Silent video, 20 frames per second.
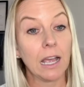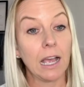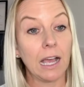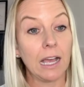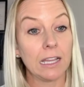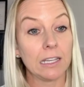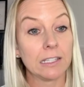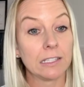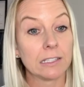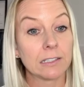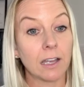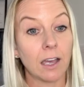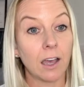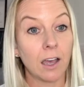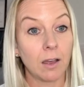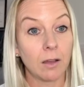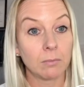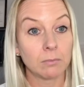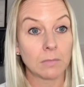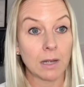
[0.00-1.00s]
And
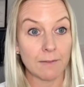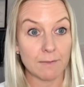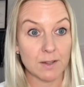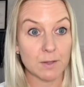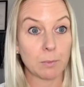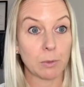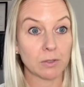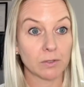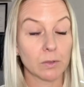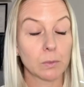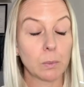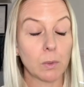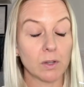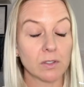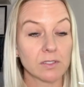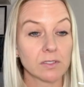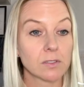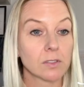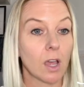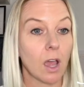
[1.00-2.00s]
my response
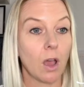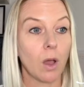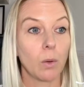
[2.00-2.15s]
was,